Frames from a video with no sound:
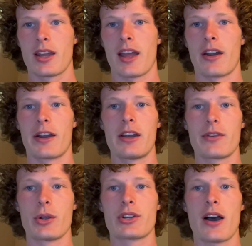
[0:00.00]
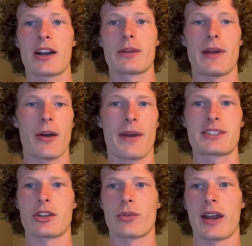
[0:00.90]
In our interview, he talked about
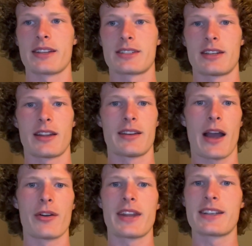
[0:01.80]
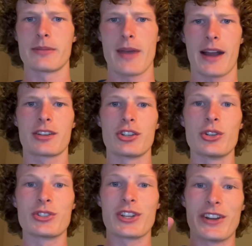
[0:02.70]
Mexican rice and how it takes him back to the
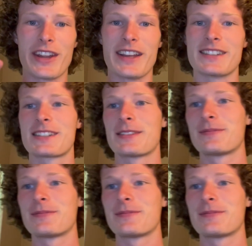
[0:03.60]
Tucson days.